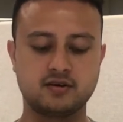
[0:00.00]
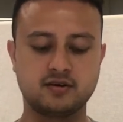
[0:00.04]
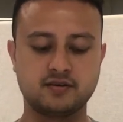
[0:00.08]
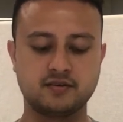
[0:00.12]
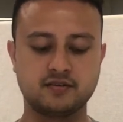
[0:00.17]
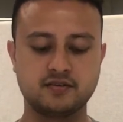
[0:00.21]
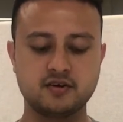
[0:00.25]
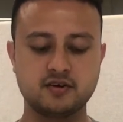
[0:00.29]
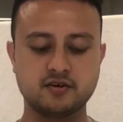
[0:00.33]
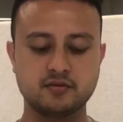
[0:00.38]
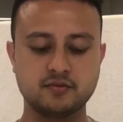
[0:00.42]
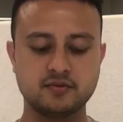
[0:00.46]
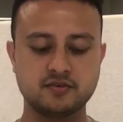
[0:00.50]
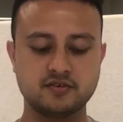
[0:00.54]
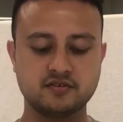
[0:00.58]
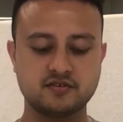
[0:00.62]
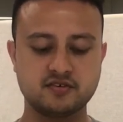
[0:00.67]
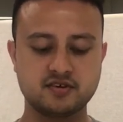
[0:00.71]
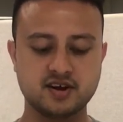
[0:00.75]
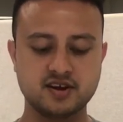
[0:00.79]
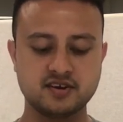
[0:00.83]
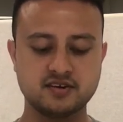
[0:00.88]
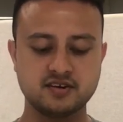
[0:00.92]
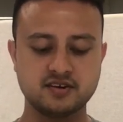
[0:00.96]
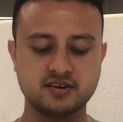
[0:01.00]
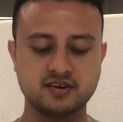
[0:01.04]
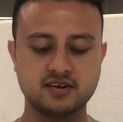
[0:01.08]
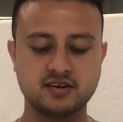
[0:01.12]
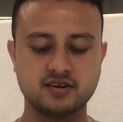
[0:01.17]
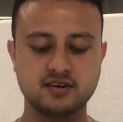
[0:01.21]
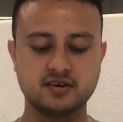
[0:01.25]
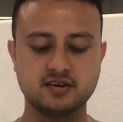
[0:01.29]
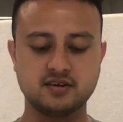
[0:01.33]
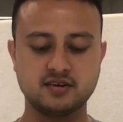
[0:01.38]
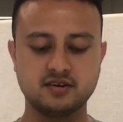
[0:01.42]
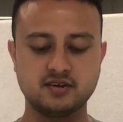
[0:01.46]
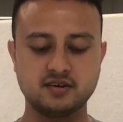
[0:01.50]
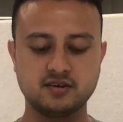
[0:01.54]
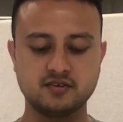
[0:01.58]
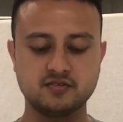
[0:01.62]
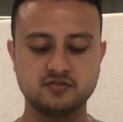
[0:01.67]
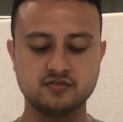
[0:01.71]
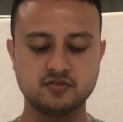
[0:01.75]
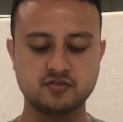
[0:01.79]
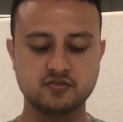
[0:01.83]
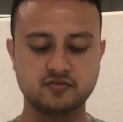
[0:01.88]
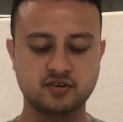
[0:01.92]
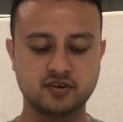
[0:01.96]
there will be a trading
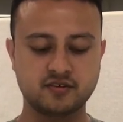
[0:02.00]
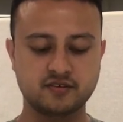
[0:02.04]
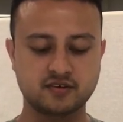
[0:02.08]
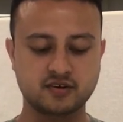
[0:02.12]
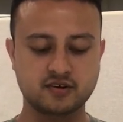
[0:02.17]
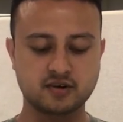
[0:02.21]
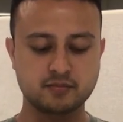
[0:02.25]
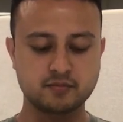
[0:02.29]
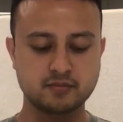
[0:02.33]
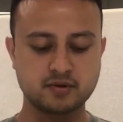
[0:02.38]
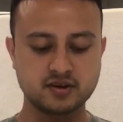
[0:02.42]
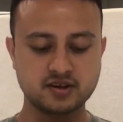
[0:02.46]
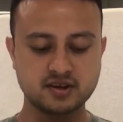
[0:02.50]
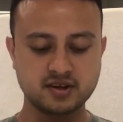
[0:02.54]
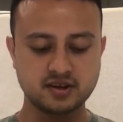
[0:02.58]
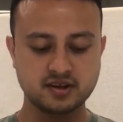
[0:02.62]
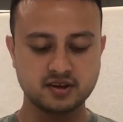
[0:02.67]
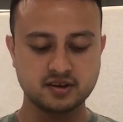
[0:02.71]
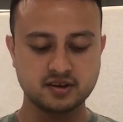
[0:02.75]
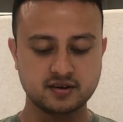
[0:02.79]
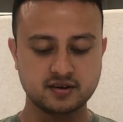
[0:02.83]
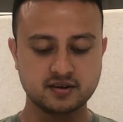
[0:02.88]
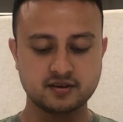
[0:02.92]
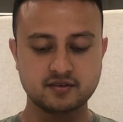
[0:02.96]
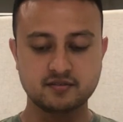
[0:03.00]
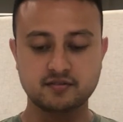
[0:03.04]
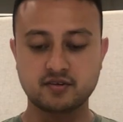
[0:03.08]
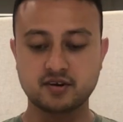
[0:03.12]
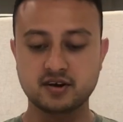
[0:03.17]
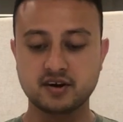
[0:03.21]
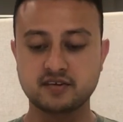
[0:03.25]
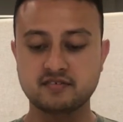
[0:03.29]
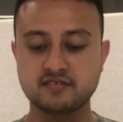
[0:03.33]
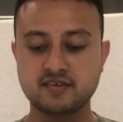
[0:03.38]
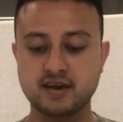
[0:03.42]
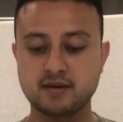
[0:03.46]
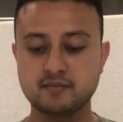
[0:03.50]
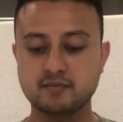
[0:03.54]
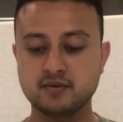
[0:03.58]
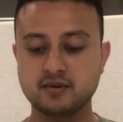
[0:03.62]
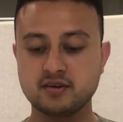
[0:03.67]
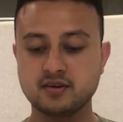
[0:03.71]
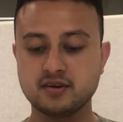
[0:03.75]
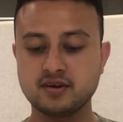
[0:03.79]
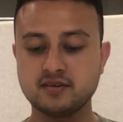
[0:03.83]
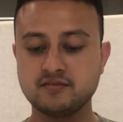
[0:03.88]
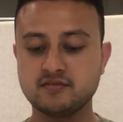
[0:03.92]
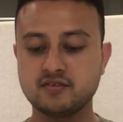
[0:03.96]
issue for the company. For
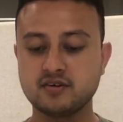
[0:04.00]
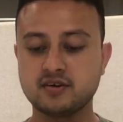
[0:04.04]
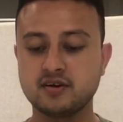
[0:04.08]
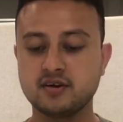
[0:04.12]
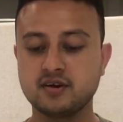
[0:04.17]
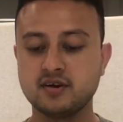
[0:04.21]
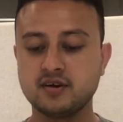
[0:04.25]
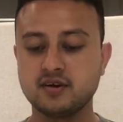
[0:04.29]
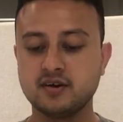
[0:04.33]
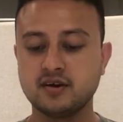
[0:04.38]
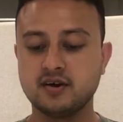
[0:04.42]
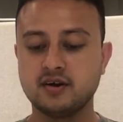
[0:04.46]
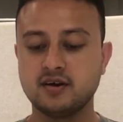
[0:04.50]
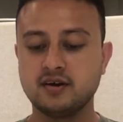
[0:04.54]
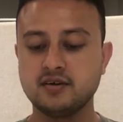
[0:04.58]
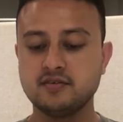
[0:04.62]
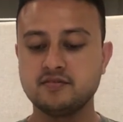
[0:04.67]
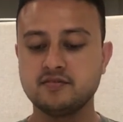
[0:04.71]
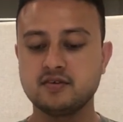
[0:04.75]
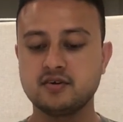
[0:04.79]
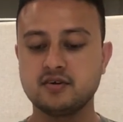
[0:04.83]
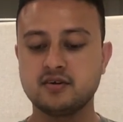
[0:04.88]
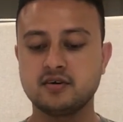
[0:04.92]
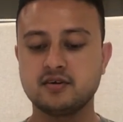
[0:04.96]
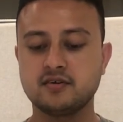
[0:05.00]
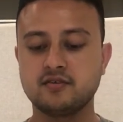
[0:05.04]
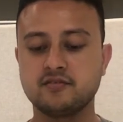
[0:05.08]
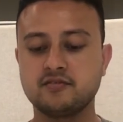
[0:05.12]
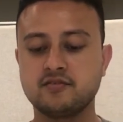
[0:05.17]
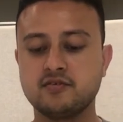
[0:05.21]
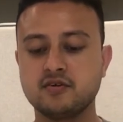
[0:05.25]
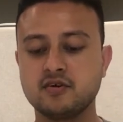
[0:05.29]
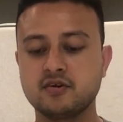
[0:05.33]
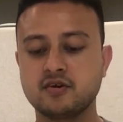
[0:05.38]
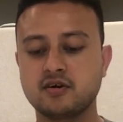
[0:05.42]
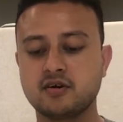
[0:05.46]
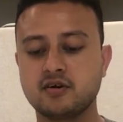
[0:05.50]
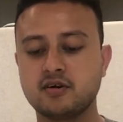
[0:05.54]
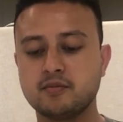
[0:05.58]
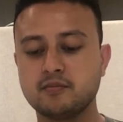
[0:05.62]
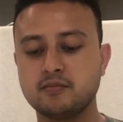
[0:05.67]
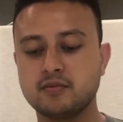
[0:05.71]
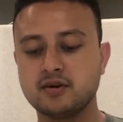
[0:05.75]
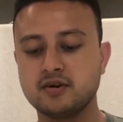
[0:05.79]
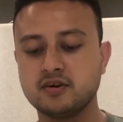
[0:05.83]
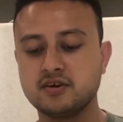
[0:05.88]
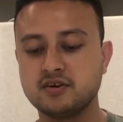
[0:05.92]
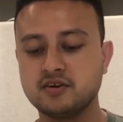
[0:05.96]
example, if the Ford
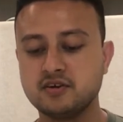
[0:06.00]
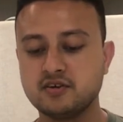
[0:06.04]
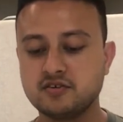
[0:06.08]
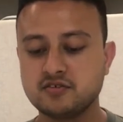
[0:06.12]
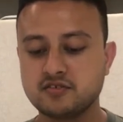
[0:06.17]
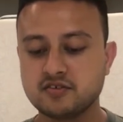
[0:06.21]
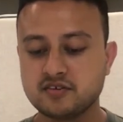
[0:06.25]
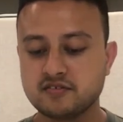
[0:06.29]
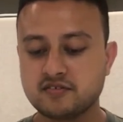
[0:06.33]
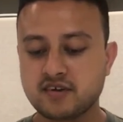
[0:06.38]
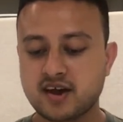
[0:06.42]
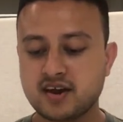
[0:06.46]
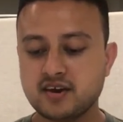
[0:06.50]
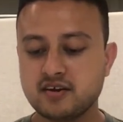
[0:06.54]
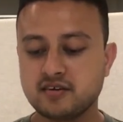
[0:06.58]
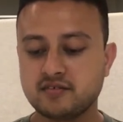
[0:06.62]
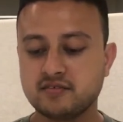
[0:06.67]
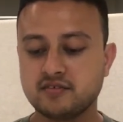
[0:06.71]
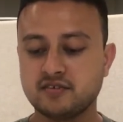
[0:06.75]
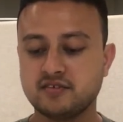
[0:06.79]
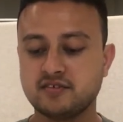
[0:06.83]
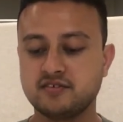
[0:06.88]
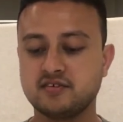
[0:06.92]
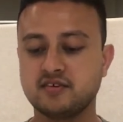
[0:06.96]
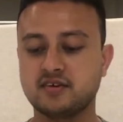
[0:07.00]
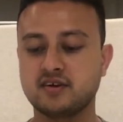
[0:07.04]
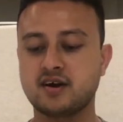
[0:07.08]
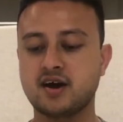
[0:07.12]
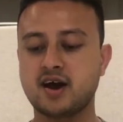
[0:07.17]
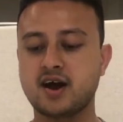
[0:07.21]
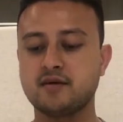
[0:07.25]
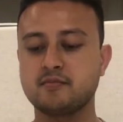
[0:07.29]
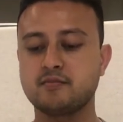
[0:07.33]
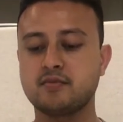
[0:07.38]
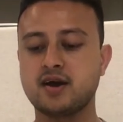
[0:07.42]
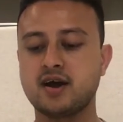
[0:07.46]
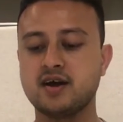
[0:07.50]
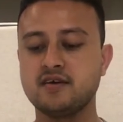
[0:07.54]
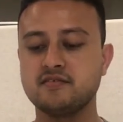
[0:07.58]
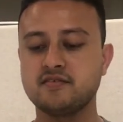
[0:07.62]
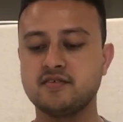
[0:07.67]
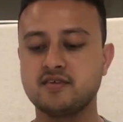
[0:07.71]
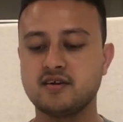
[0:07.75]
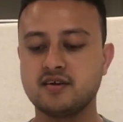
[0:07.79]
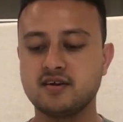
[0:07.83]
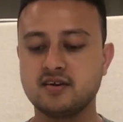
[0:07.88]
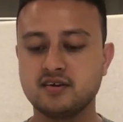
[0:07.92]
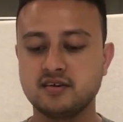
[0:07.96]
company reduces any of its car price,
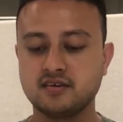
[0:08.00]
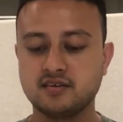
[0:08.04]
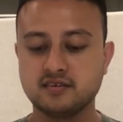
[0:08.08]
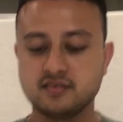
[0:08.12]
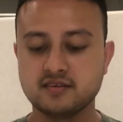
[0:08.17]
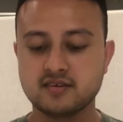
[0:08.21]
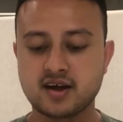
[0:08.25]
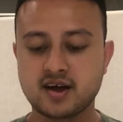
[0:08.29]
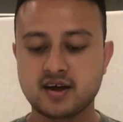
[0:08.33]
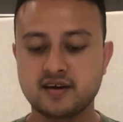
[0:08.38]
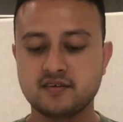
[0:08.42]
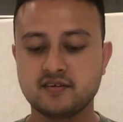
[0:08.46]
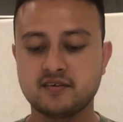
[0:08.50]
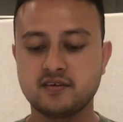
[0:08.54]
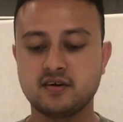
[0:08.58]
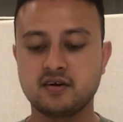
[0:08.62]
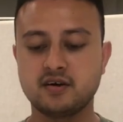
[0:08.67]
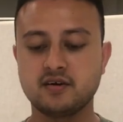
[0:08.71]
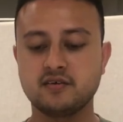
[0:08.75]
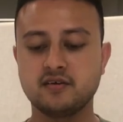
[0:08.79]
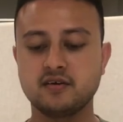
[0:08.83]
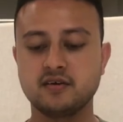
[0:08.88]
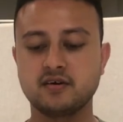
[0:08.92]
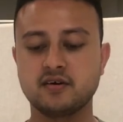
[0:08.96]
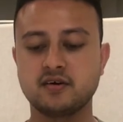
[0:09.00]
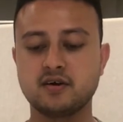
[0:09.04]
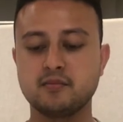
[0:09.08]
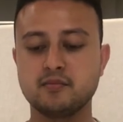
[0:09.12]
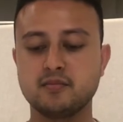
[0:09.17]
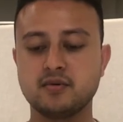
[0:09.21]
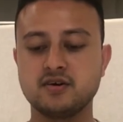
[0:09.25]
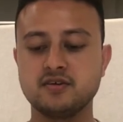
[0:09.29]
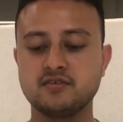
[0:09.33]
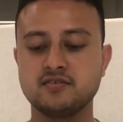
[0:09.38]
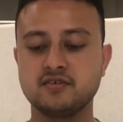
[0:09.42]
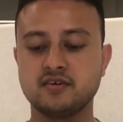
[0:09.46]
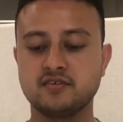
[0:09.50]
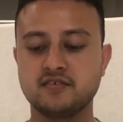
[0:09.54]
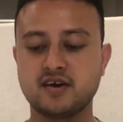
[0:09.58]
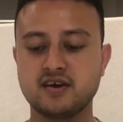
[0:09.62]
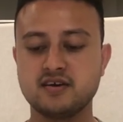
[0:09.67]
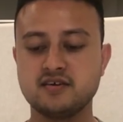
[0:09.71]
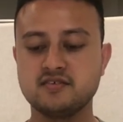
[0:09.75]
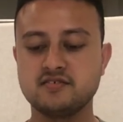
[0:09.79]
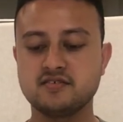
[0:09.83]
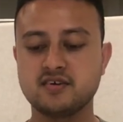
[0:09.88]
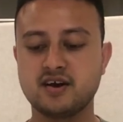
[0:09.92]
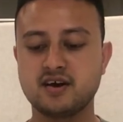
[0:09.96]
selling that, the other companies such as
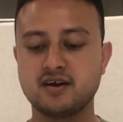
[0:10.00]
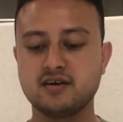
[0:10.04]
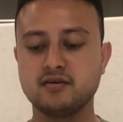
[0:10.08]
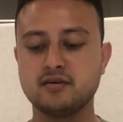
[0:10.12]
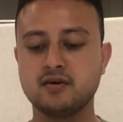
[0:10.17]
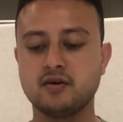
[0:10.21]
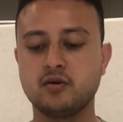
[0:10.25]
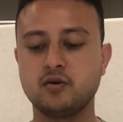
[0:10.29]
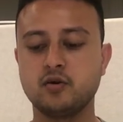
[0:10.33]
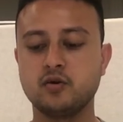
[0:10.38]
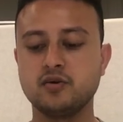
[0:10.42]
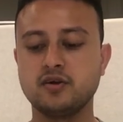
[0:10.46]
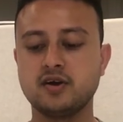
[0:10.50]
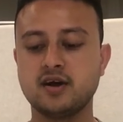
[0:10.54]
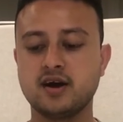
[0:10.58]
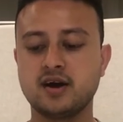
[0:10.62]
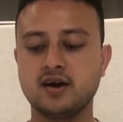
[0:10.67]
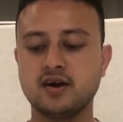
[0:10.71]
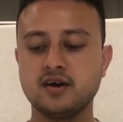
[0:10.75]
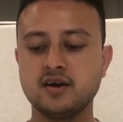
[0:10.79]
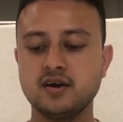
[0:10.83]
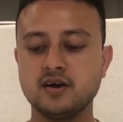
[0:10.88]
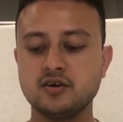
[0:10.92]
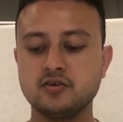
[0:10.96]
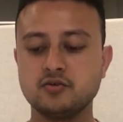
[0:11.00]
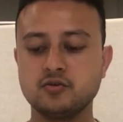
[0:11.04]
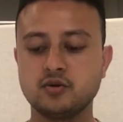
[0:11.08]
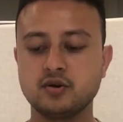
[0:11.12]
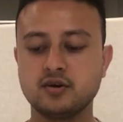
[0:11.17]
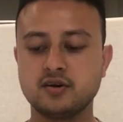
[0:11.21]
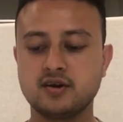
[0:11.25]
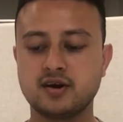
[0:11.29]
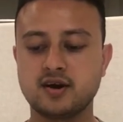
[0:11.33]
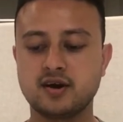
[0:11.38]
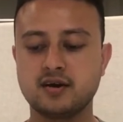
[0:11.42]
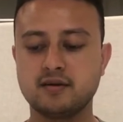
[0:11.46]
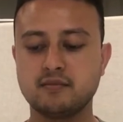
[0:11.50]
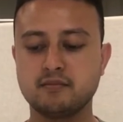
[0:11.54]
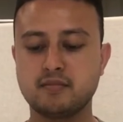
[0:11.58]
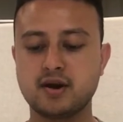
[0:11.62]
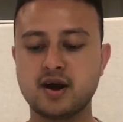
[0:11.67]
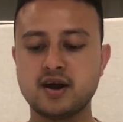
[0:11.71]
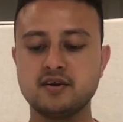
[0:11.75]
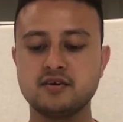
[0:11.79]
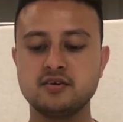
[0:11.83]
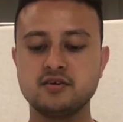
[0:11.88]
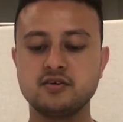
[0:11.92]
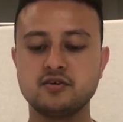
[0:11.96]
Nissan, Honda, Toyota
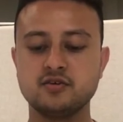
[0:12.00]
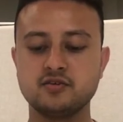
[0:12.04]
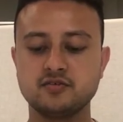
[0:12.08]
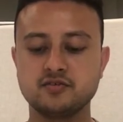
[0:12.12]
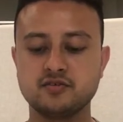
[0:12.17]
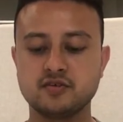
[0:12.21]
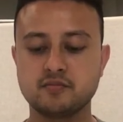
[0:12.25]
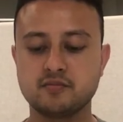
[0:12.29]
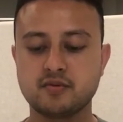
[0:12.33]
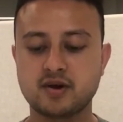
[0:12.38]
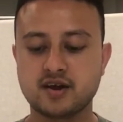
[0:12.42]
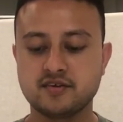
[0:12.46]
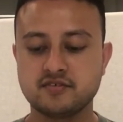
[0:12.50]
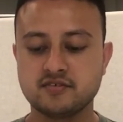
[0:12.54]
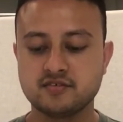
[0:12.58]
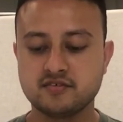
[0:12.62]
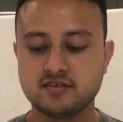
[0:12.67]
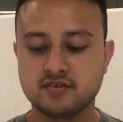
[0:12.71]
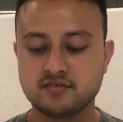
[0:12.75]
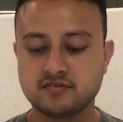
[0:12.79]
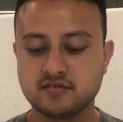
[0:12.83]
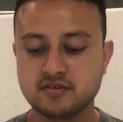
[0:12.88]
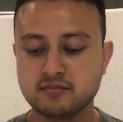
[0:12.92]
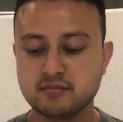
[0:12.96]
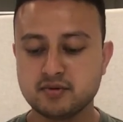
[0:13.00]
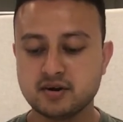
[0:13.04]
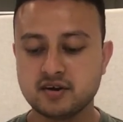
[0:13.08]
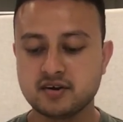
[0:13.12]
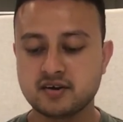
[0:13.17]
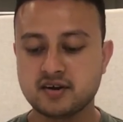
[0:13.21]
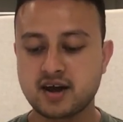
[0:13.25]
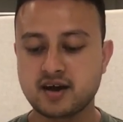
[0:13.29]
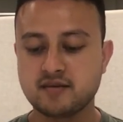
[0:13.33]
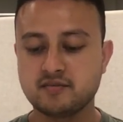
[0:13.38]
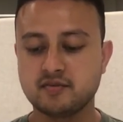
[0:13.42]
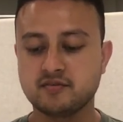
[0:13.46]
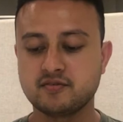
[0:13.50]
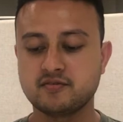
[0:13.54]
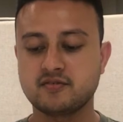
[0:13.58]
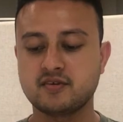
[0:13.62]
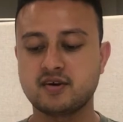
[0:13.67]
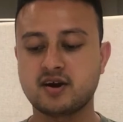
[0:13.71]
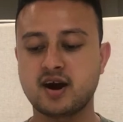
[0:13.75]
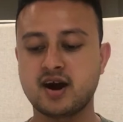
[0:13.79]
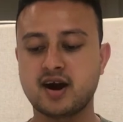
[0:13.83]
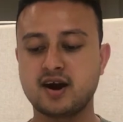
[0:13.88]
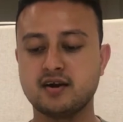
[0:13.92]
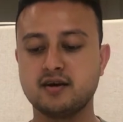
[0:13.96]
might reduce the prices of similar type of
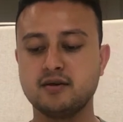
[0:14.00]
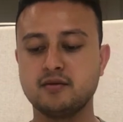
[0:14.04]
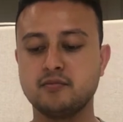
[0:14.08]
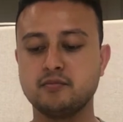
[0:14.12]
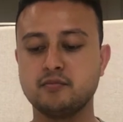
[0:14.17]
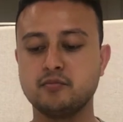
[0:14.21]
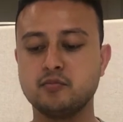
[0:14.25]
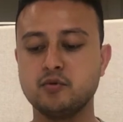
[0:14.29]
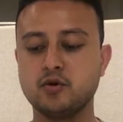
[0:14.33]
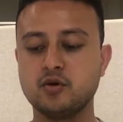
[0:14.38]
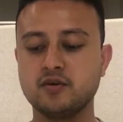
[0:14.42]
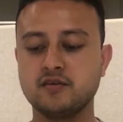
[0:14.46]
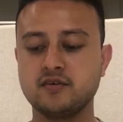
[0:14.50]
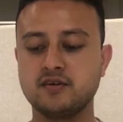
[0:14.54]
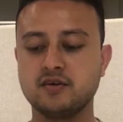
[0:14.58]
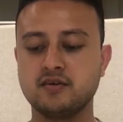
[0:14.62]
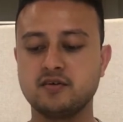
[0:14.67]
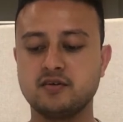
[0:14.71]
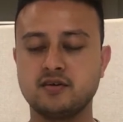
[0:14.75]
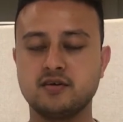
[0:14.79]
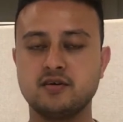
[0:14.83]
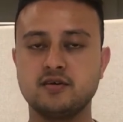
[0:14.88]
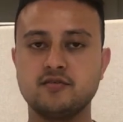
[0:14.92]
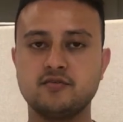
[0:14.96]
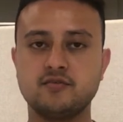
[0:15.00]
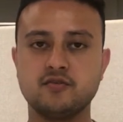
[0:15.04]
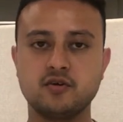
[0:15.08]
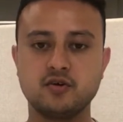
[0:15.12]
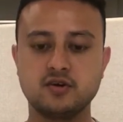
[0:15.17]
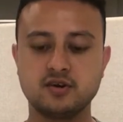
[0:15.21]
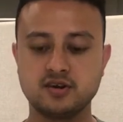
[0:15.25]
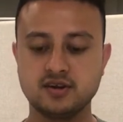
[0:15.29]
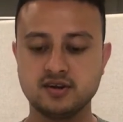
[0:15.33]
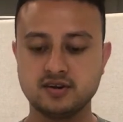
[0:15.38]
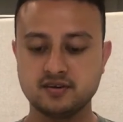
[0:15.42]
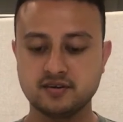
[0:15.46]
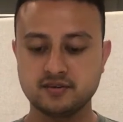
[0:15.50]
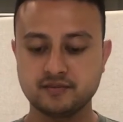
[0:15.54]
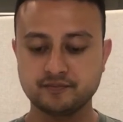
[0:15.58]
car more than Ford did.